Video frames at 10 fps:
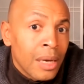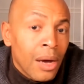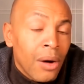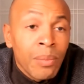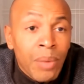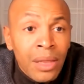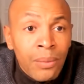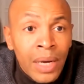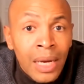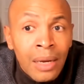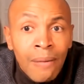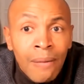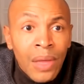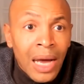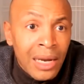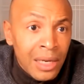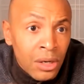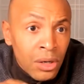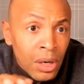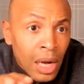oh, and by the way, I
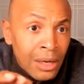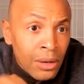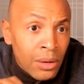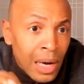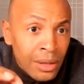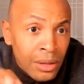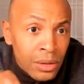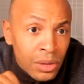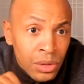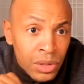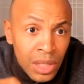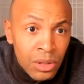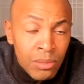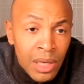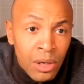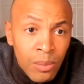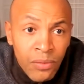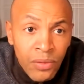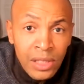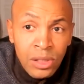know you said you're a medical
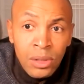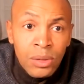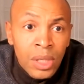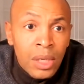professional.